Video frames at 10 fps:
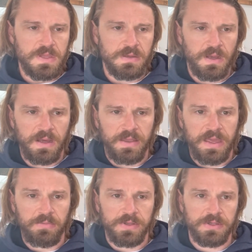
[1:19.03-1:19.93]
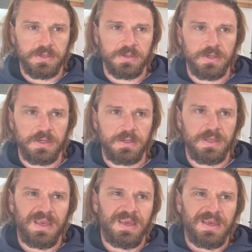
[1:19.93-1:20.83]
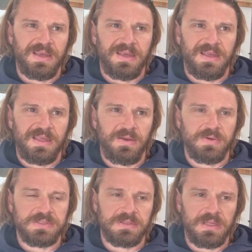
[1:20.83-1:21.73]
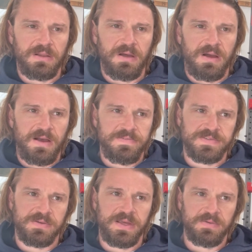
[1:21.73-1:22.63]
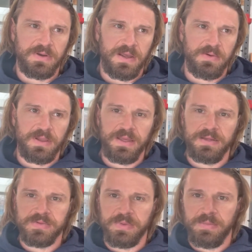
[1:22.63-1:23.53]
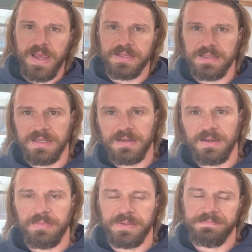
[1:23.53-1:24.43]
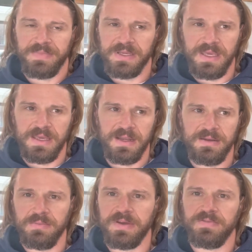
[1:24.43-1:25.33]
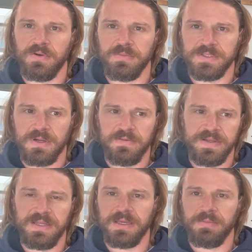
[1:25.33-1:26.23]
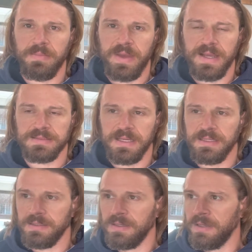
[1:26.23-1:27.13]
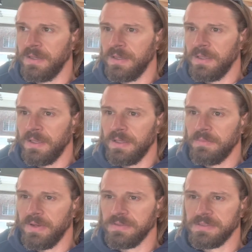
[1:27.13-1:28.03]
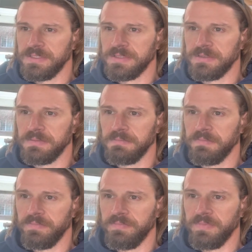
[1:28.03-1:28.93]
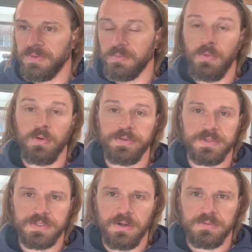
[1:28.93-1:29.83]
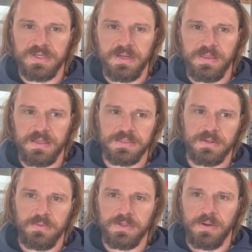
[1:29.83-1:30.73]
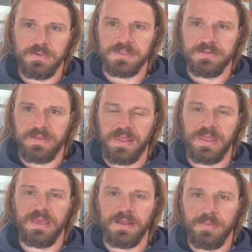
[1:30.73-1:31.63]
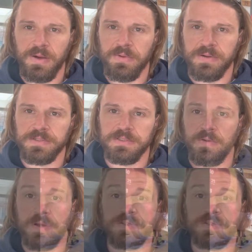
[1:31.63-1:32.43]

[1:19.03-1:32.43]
That went good. It was a little off, so I really had to use my back to get it up, but again, I knew my form was off. I didn't get my back tight. I was just more in the zone than anything, so I wasn't even thinking about what I was doing.